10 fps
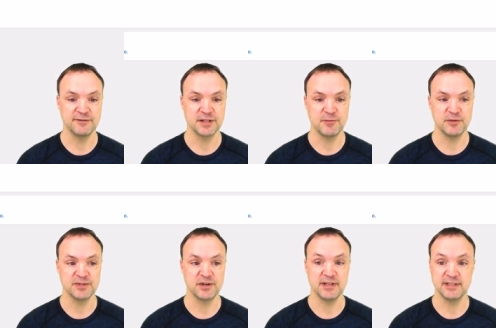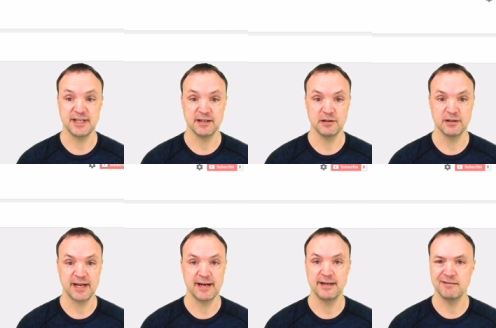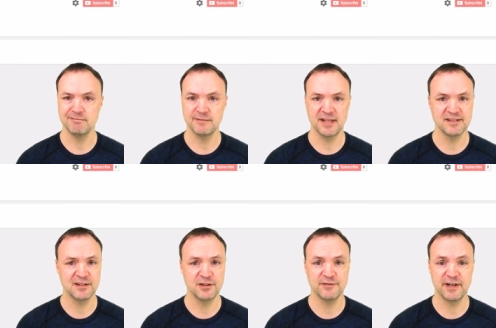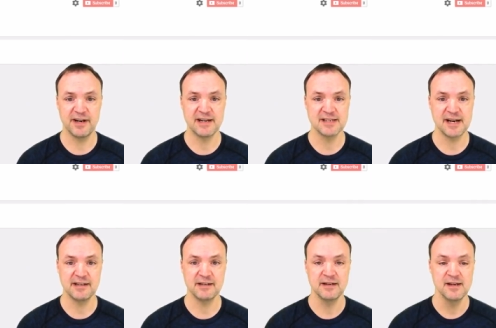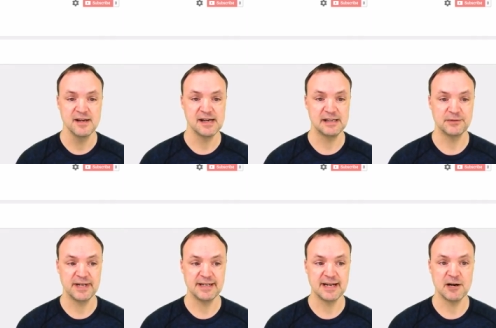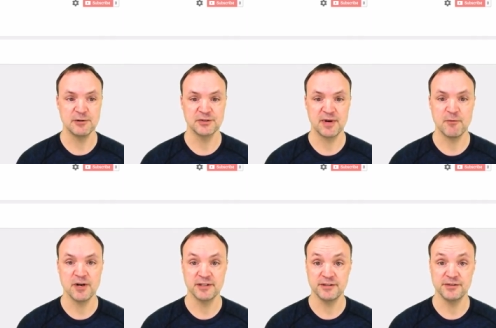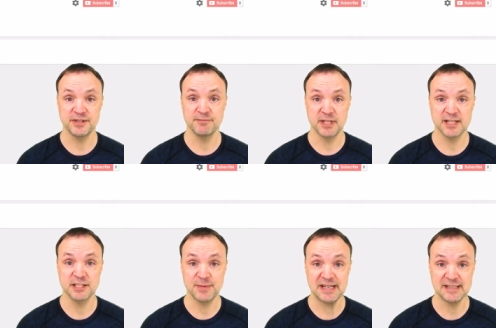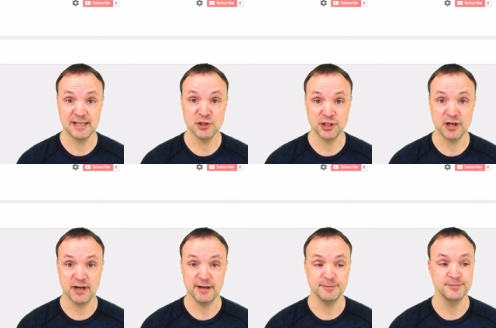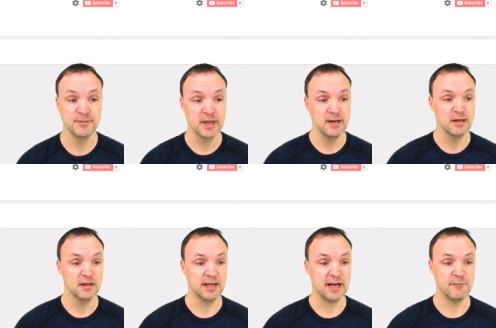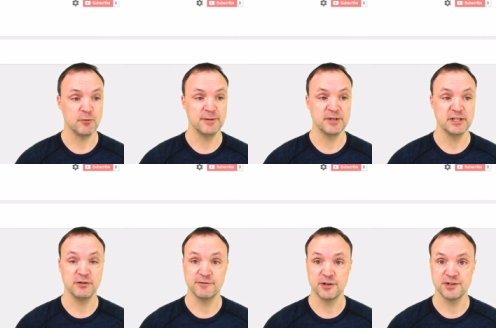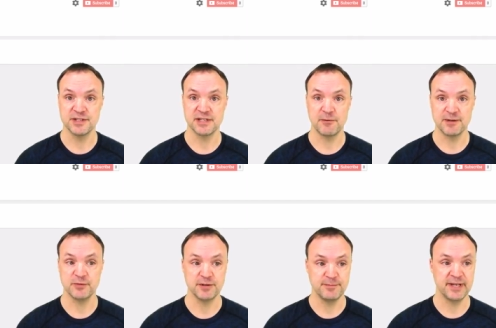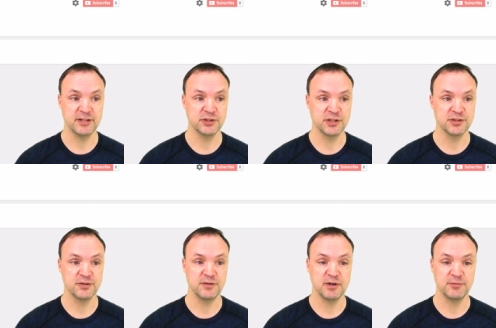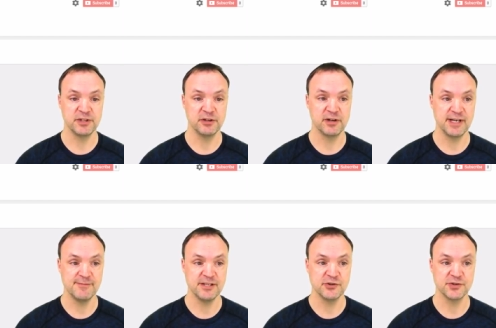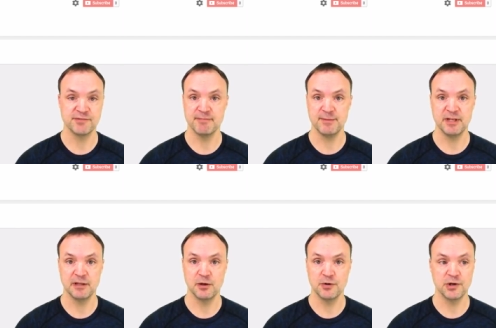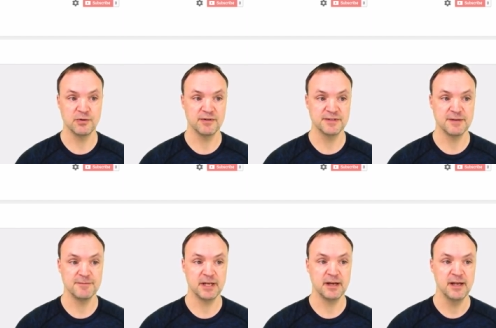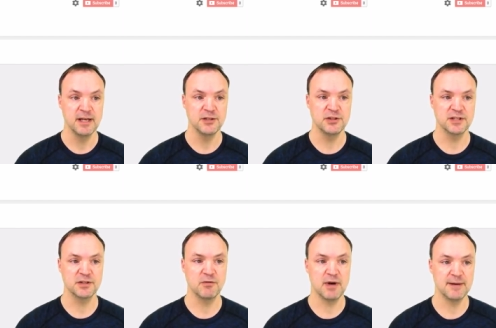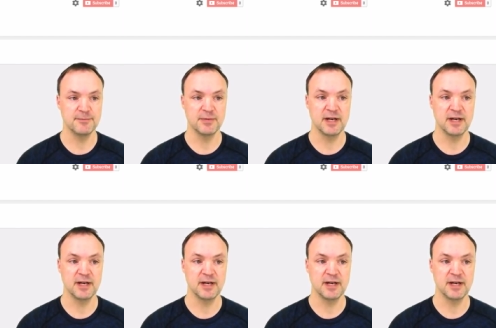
someone was going to take a look at it. Doesn't look very exciting right now, so I want to do some customization on it. And what I'm going to do first is I want to put a picture. So if you want to put your image or maybe a logo or something, just go up